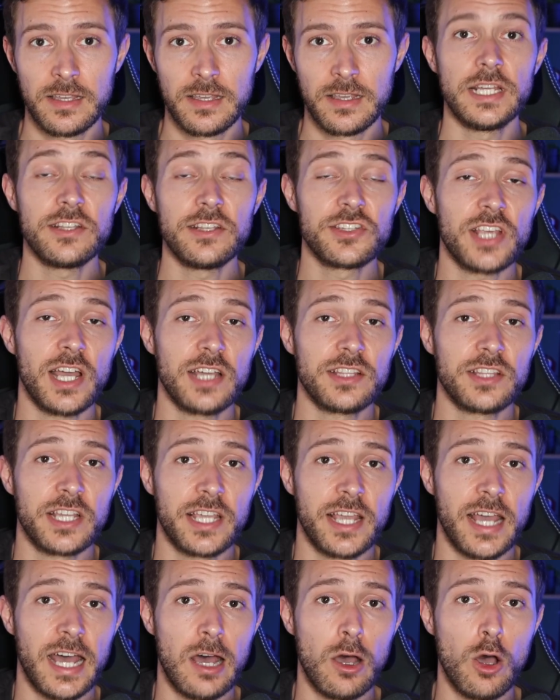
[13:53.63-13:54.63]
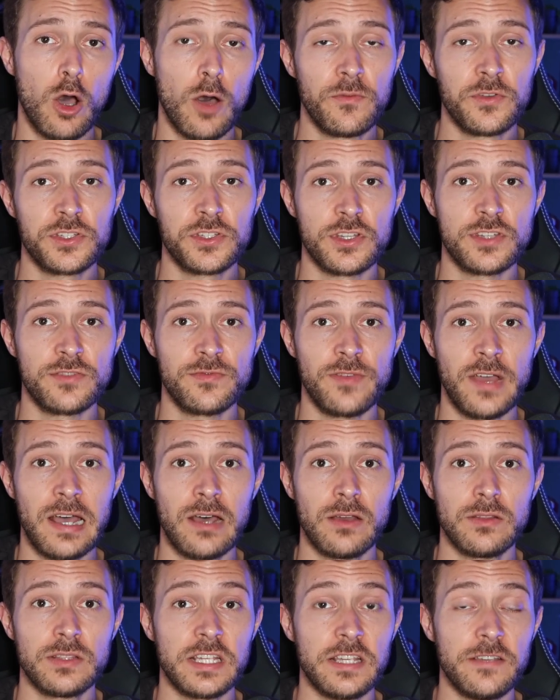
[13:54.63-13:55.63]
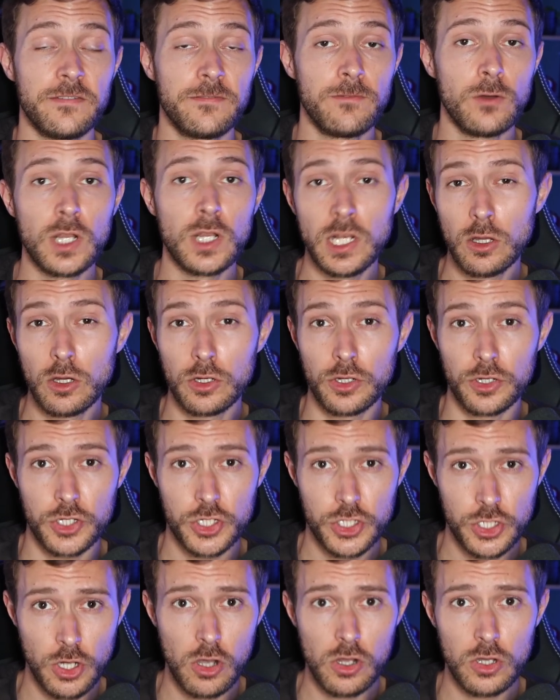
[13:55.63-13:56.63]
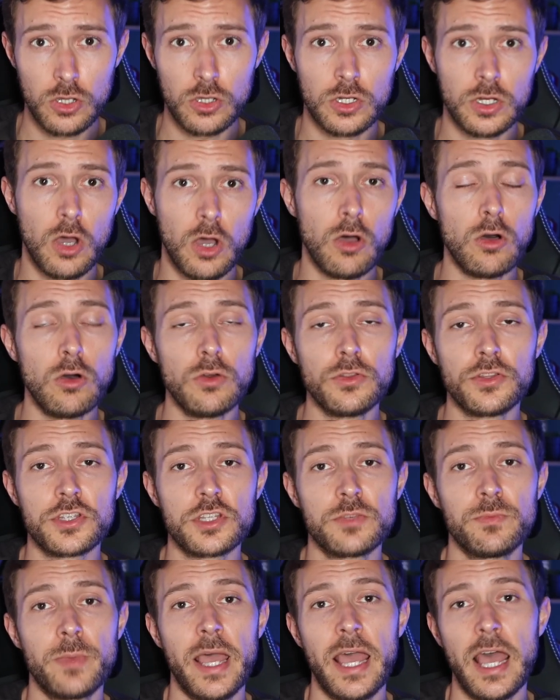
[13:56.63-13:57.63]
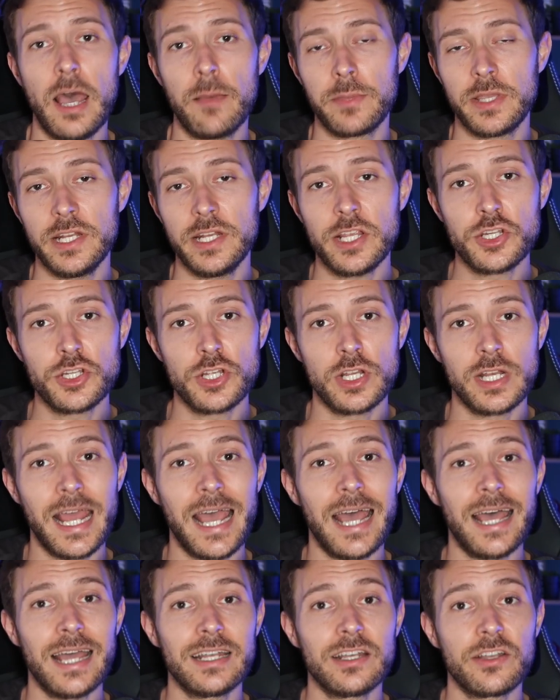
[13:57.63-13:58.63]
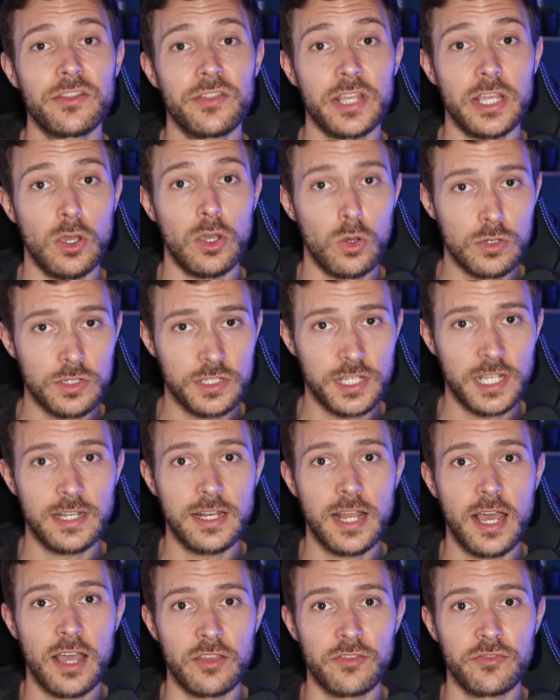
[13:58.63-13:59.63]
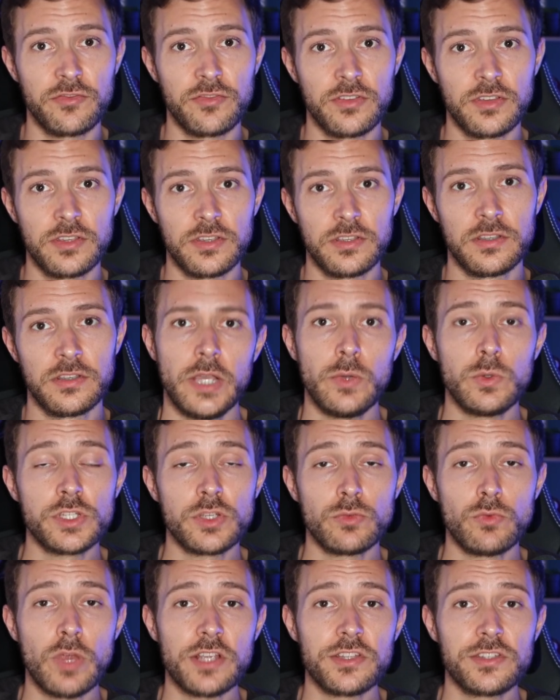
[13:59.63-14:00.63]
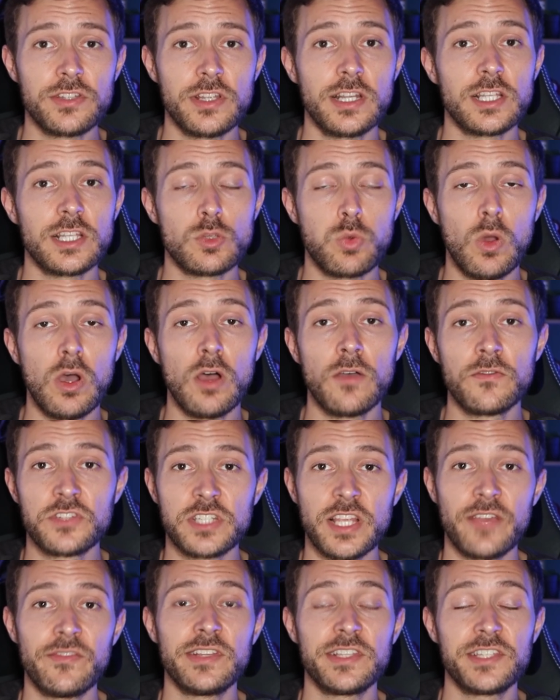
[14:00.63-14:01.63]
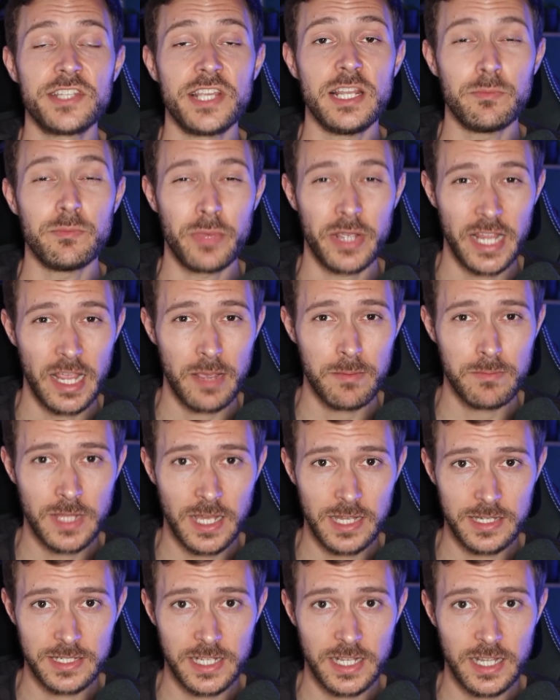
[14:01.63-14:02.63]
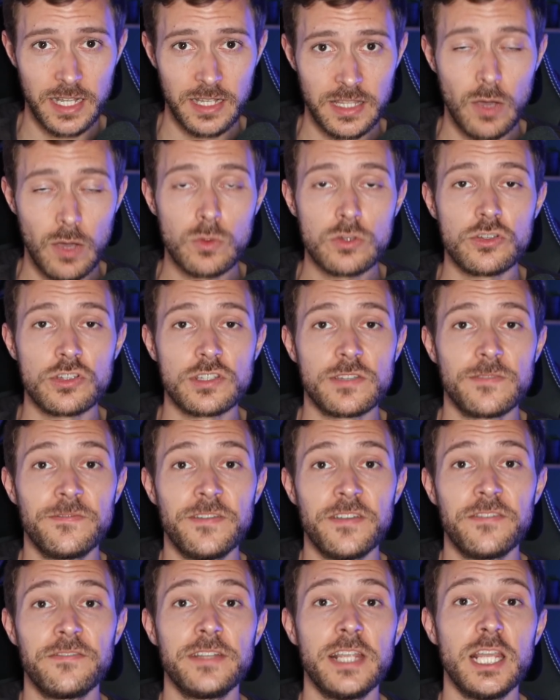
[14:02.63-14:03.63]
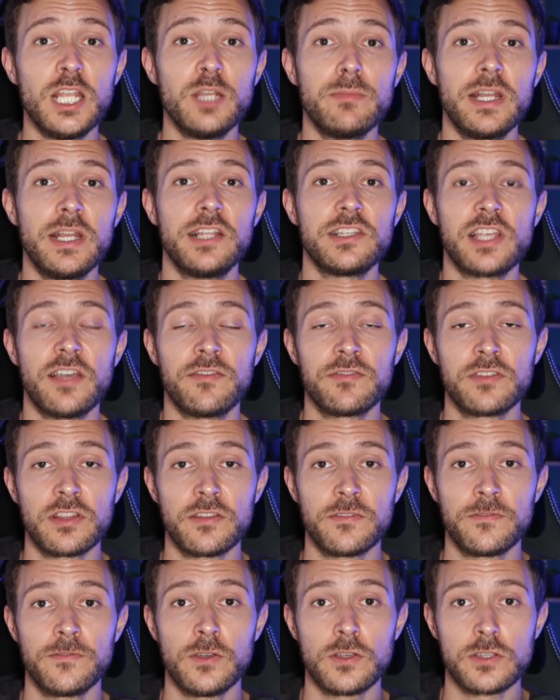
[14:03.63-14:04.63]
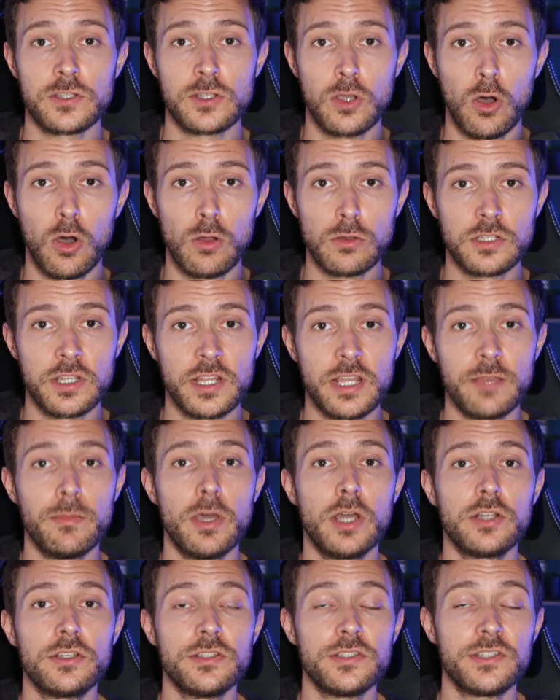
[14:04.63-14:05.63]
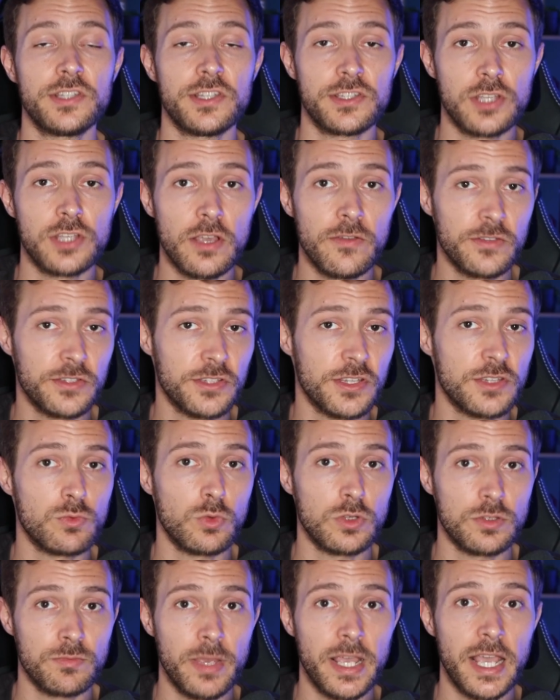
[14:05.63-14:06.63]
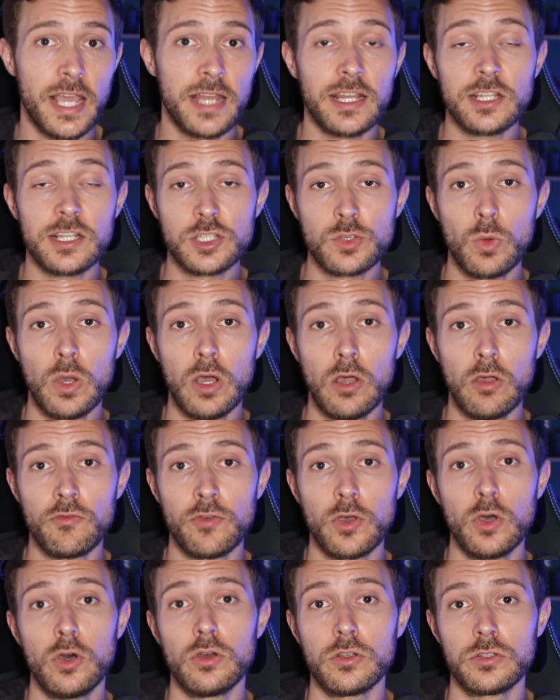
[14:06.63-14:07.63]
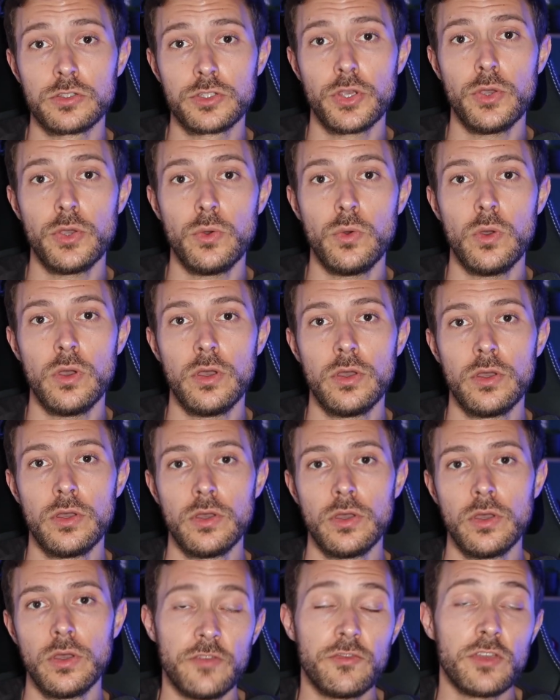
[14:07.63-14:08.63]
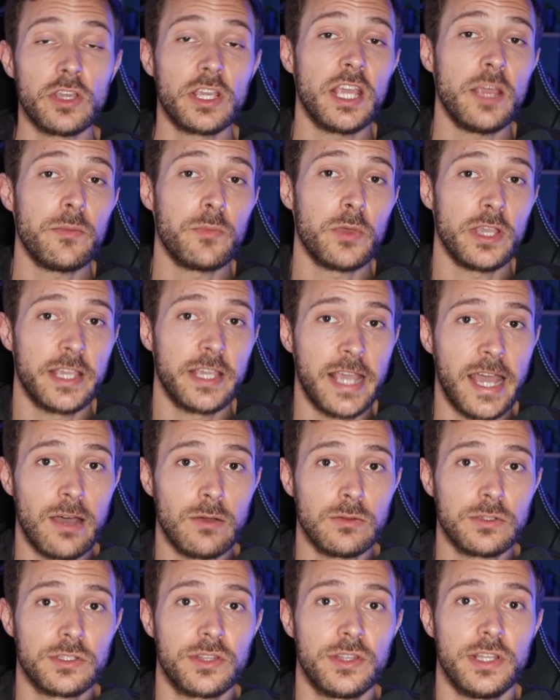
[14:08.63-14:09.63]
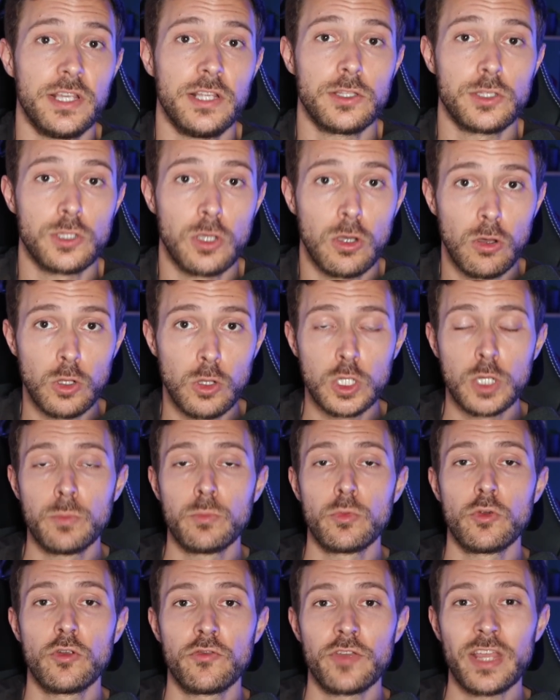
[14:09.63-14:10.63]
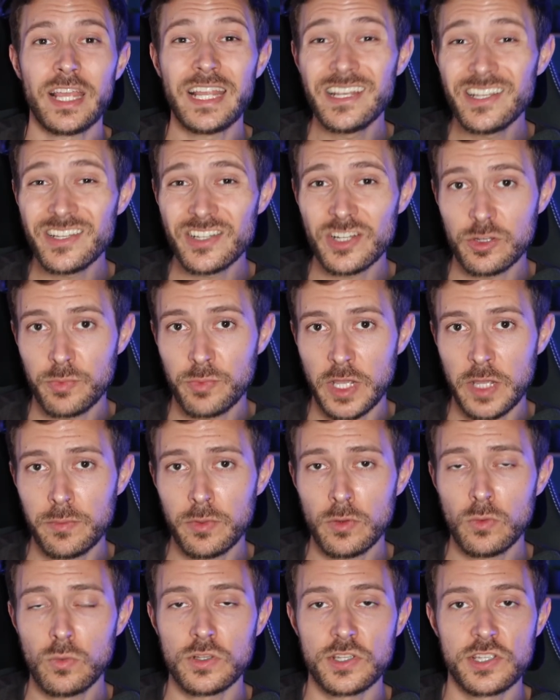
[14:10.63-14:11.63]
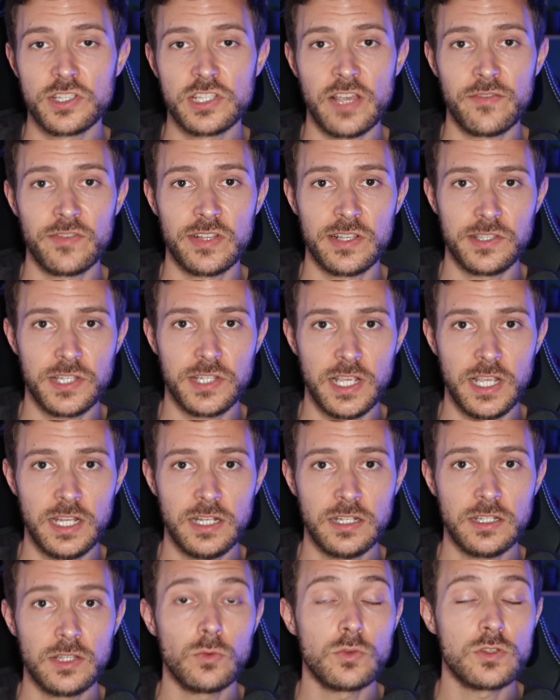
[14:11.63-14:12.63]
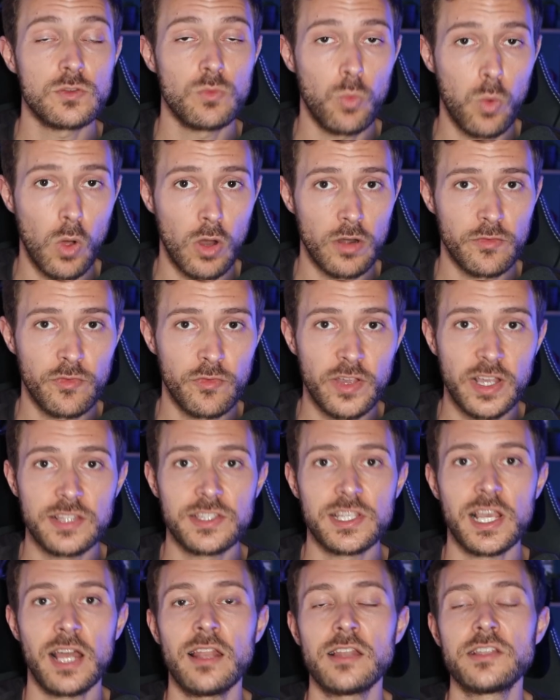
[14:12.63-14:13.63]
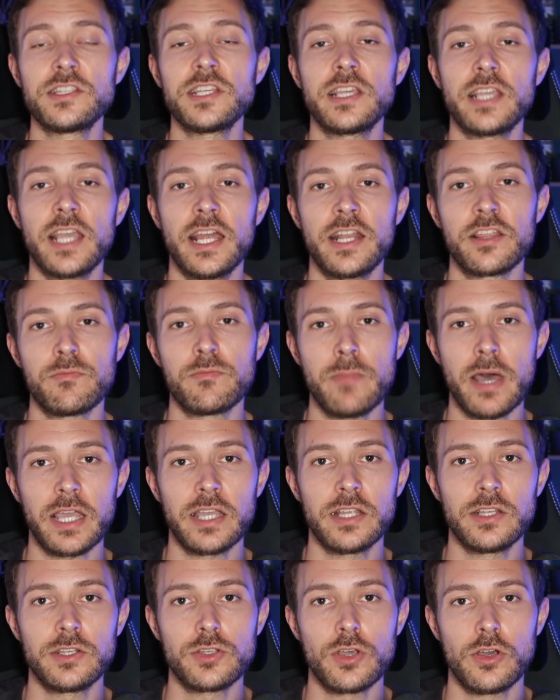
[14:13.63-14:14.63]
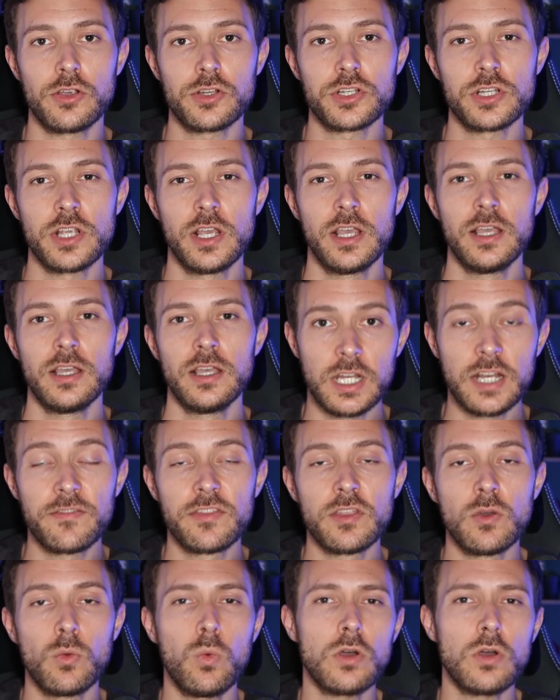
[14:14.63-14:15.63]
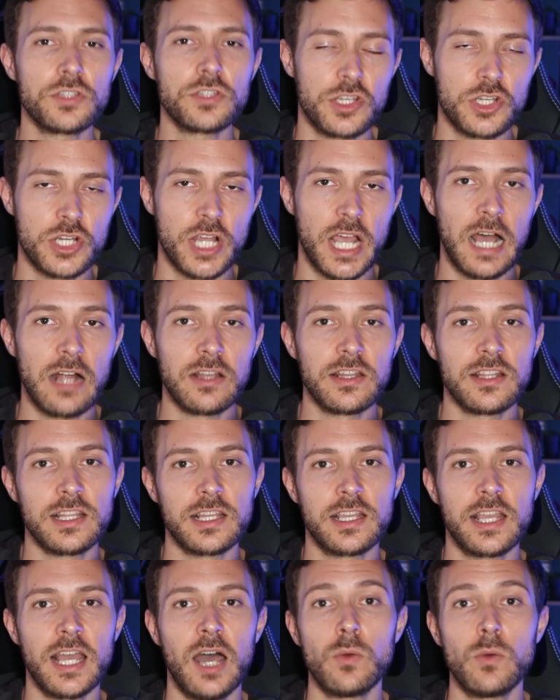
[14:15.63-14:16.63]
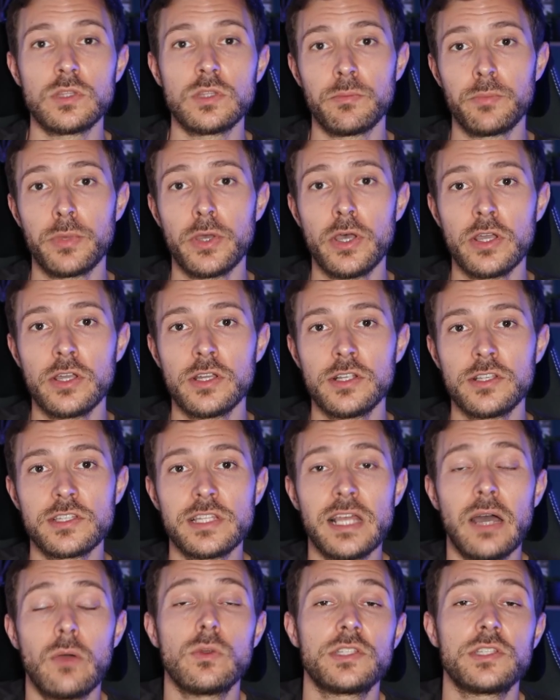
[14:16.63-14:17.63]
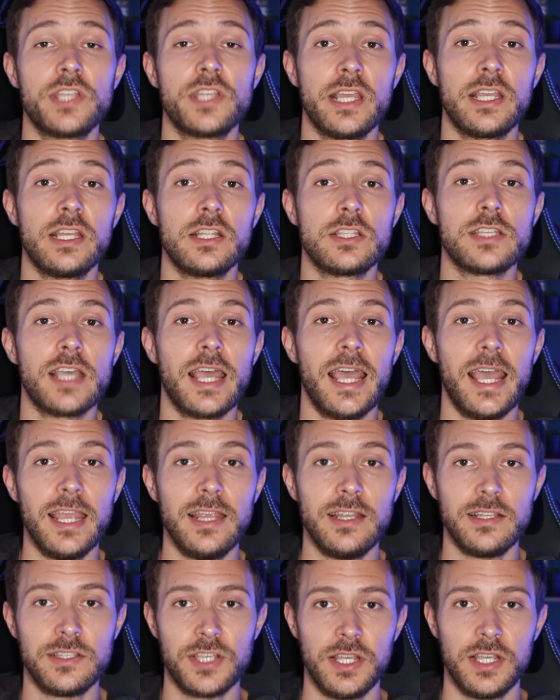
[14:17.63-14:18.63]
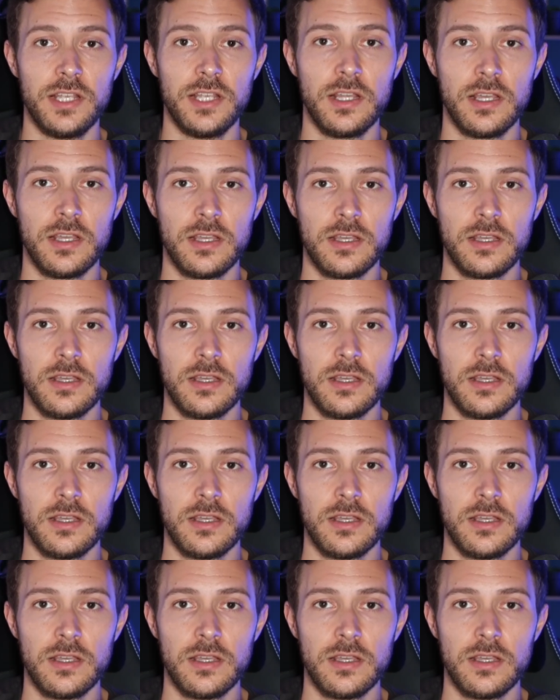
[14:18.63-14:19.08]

Inside the car, officers found the fully loaded shotgun, all the spare ammunition, and the hunting knife. He was arrested at 12:17 p.m. that day. That was just 15 minutes after the first call to the emergency services was made at 12:02. If you're keeping count, the total number of injured people was 17. There was 1 fatality, Kenneth Mackintosh, and if there was a child in the car with the Bergens, that would take it to 18.